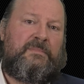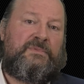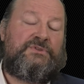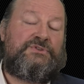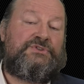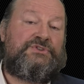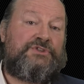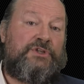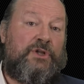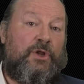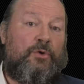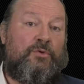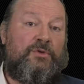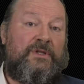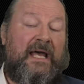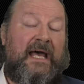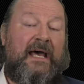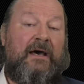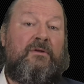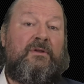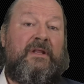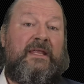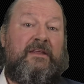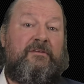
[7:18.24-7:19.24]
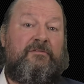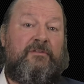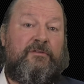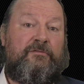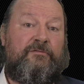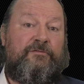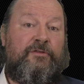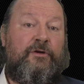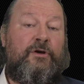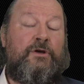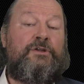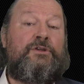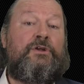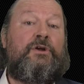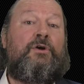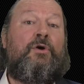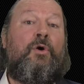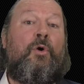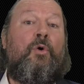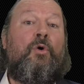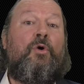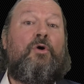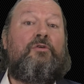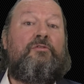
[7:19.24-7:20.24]
slow down even further
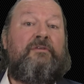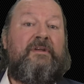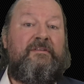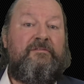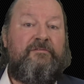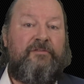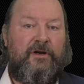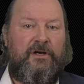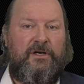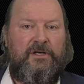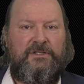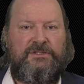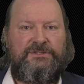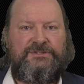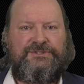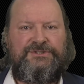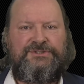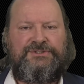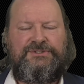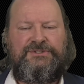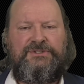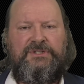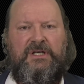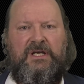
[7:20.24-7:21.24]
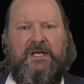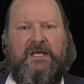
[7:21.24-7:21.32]
or reverse